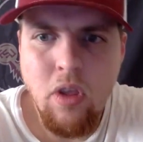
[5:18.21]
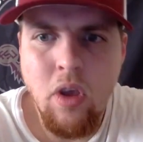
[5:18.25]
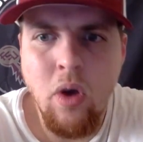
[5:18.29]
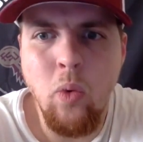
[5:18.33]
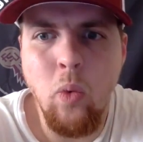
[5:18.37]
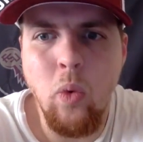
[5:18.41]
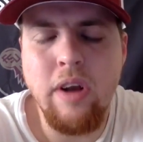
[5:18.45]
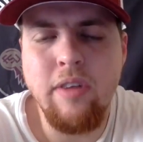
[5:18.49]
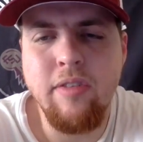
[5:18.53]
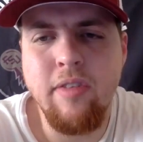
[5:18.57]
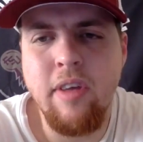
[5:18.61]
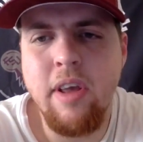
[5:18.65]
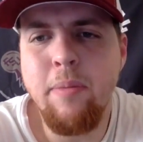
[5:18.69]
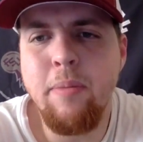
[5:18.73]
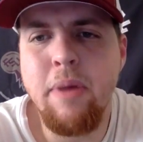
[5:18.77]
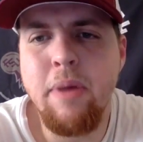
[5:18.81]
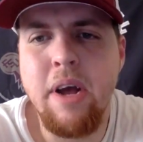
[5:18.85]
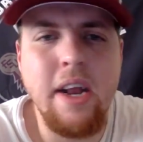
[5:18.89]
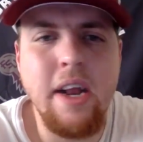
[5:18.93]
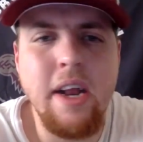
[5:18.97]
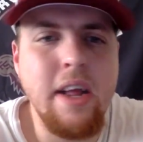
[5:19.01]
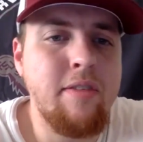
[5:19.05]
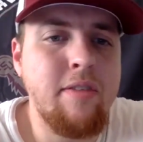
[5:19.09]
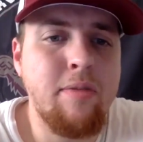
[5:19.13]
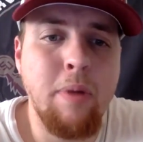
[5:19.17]
what has he
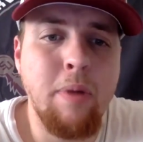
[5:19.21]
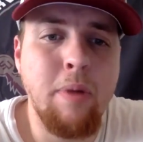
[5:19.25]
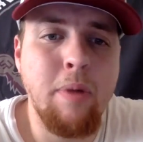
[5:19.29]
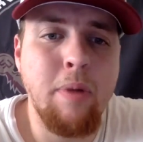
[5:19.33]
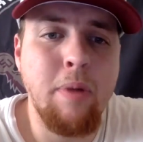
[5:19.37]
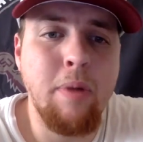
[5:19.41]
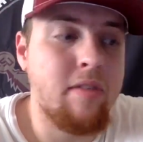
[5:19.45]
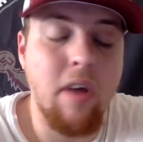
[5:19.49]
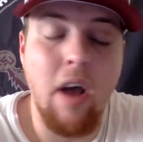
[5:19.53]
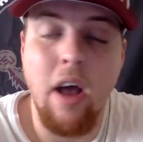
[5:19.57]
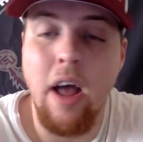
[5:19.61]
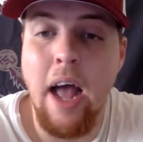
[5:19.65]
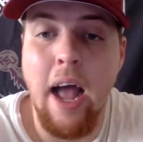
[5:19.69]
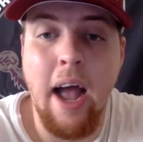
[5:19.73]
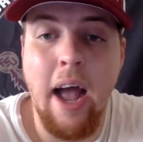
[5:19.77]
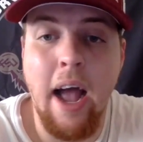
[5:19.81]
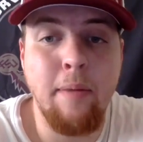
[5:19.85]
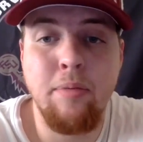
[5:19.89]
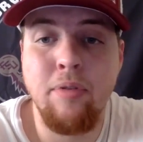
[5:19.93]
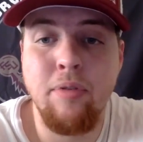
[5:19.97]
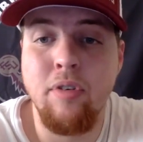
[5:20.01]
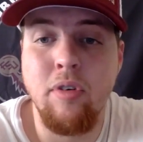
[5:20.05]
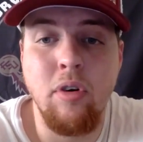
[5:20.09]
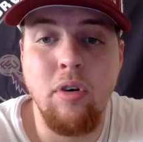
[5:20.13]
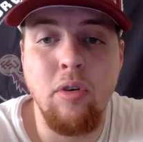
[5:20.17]
been? He's
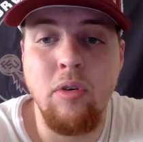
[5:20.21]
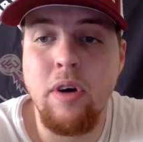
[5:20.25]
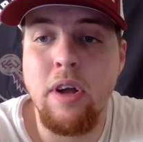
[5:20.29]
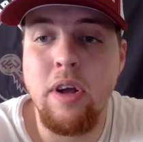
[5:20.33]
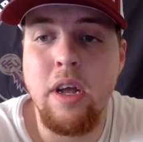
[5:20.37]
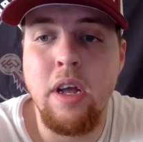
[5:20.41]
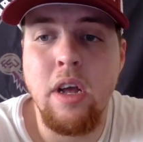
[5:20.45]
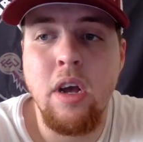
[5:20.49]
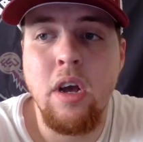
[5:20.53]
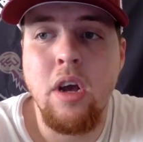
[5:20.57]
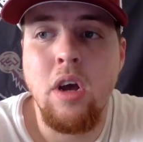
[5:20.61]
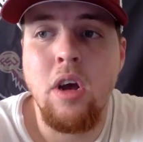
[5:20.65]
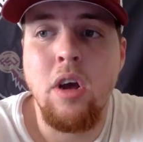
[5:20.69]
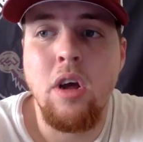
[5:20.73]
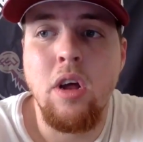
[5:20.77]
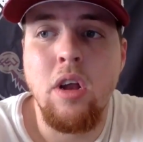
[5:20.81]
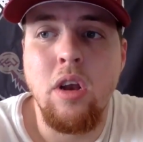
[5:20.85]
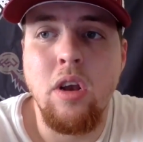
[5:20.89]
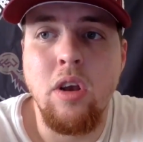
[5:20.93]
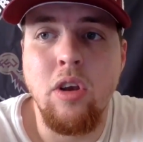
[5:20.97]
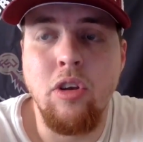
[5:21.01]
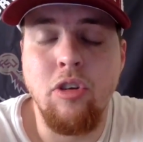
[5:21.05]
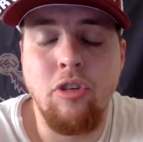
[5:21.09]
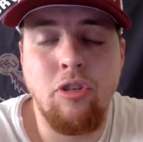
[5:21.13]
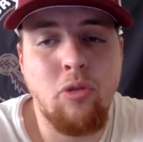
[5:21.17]
absolutely
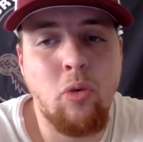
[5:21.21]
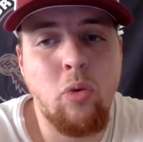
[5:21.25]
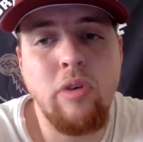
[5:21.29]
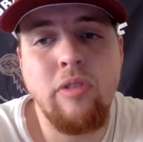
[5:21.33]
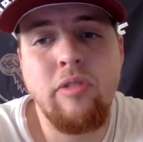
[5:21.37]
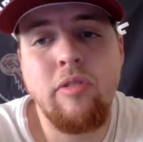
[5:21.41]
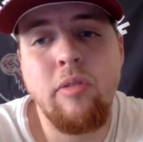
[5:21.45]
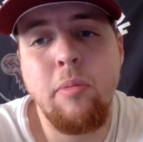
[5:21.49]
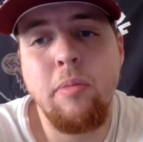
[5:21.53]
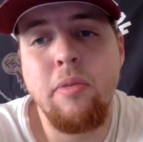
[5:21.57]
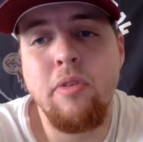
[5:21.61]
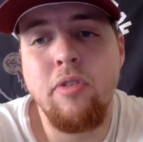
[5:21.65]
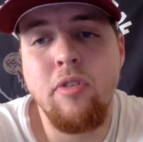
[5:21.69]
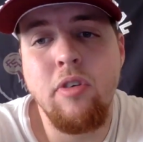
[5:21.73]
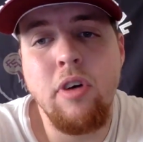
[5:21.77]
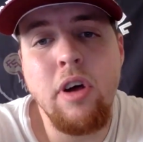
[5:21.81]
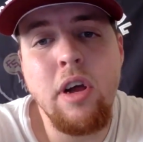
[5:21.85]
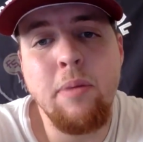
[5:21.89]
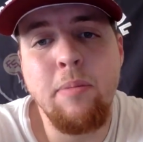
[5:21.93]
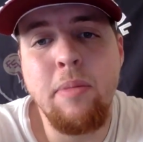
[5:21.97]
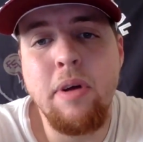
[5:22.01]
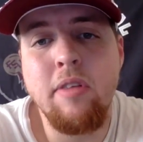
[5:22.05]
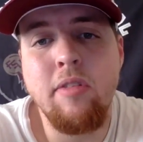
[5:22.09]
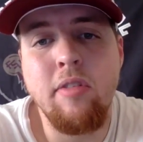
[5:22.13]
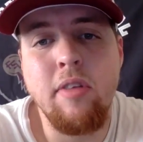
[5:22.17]
destroyed some of his
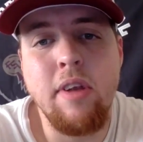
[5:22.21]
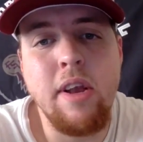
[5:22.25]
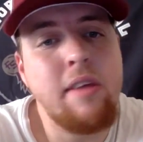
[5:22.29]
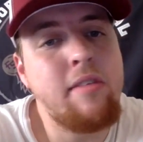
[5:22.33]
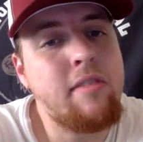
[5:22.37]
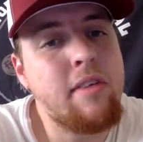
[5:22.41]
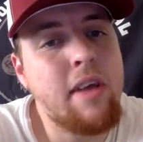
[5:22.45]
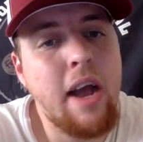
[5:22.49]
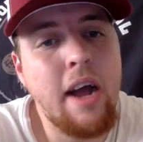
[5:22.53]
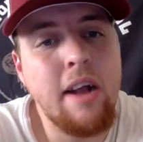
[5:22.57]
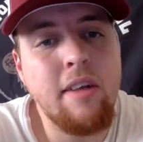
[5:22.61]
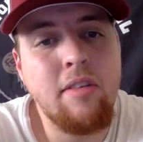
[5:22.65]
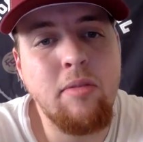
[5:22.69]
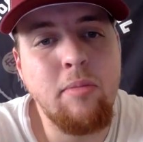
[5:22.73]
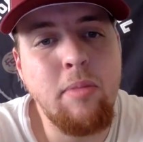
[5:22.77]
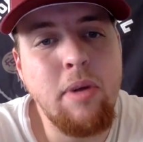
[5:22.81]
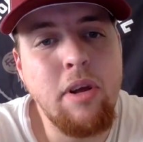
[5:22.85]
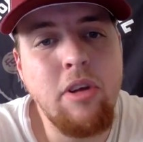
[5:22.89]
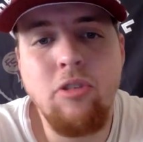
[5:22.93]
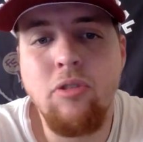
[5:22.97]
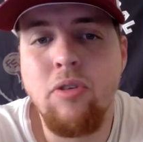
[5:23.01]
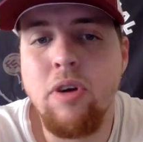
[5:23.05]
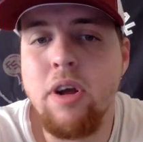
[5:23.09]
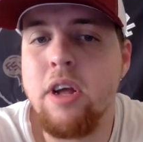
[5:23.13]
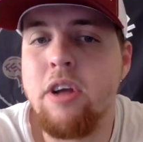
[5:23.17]
ligaments, and he's got some
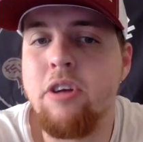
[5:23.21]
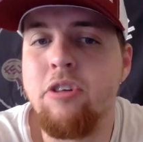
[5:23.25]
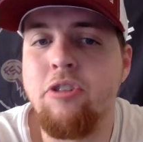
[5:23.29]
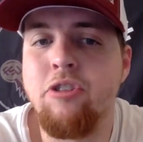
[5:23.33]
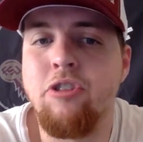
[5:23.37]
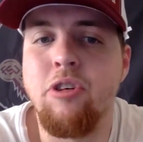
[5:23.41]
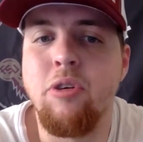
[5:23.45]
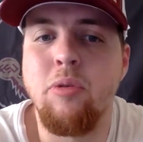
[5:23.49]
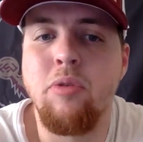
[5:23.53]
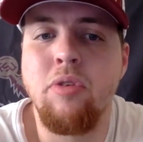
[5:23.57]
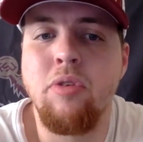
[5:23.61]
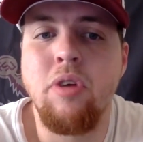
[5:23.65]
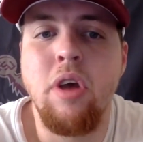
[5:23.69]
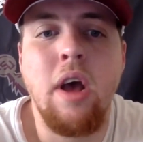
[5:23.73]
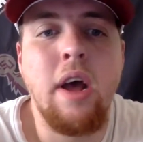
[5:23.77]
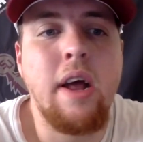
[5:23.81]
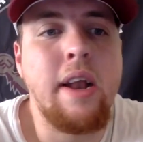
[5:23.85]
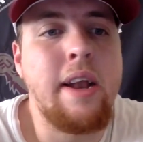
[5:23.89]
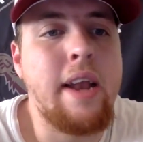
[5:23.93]
injury issues.